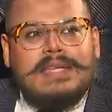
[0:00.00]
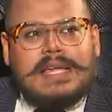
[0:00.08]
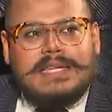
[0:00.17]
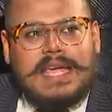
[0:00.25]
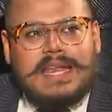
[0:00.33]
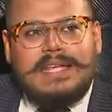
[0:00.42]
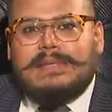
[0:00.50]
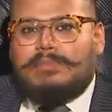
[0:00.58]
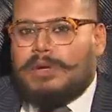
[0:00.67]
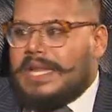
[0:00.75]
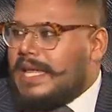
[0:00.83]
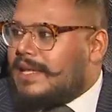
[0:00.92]
Tatiana is a
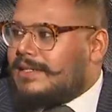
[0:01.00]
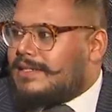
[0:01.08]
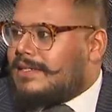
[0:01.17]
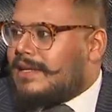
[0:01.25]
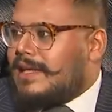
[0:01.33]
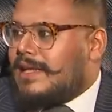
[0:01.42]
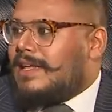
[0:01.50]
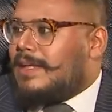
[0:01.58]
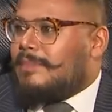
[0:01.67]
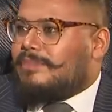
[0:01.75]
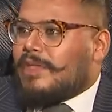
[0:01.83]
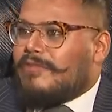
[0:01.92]
brilliant
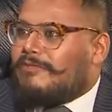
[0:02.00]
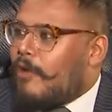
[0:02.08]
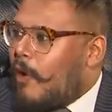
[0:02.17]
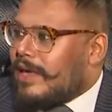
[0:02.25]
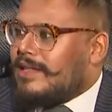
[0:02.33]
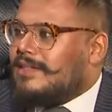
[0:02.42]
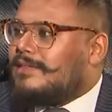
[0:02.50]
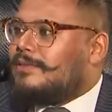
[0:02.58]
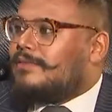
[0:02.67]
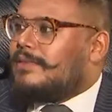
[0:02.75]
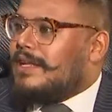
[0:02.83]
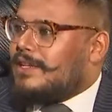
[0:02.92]
um, foil
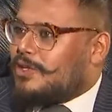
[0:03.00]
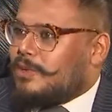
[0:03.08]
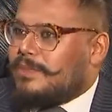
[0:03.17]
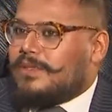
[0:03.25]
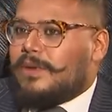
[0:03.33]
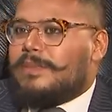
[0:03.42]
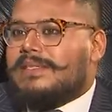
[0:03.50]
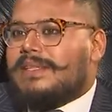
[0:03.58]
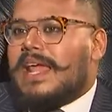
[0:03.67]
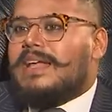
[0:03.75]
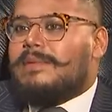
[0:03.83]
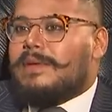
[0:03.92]
in terms of your personality,